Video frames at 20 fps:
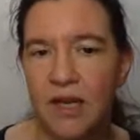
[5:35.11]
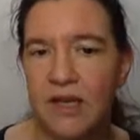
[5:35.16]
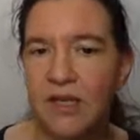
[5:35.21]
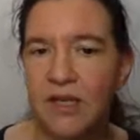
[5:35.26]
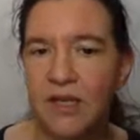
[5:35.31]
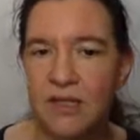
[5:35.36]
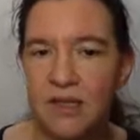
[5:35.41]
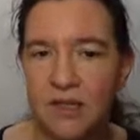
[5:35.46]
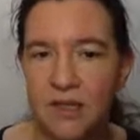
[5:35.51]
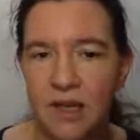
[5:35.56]
And
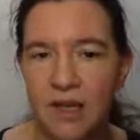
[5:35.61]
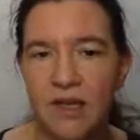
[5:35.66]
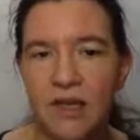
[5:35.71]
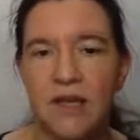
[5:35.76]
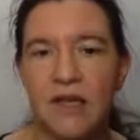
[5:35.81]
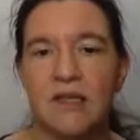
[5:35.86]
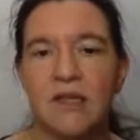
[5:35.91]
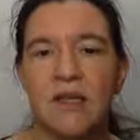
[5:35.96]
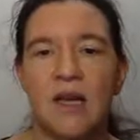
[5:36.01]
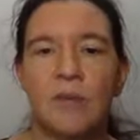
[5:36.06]
here's another
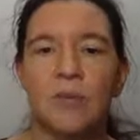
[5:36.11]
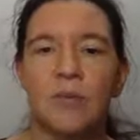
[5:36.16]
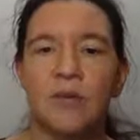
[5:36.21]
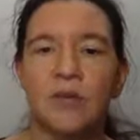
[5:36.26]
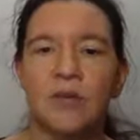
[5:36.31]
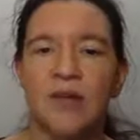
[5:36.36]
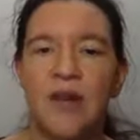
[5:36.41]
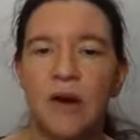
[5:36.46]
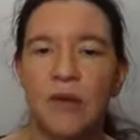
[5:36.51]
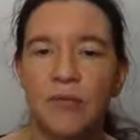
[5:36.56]
example.
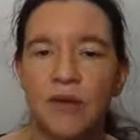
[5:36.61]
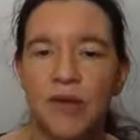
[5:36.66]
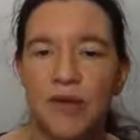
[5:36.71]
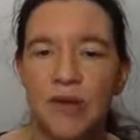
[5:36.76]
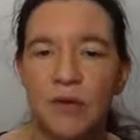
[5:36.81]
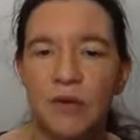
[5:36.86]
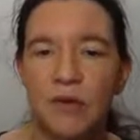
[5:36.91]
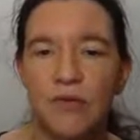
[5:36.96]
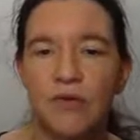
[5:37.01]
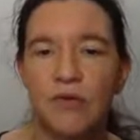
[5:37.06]
Now we're
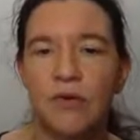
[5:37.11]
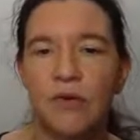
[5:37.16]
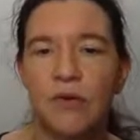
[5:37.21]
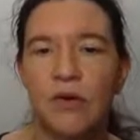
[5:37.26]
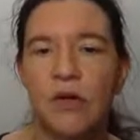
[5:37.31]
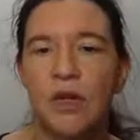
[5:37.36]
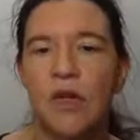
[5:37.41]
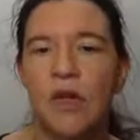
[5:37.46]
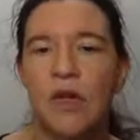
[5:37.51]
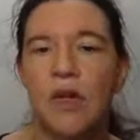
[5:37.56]
going
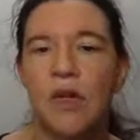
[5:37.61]
for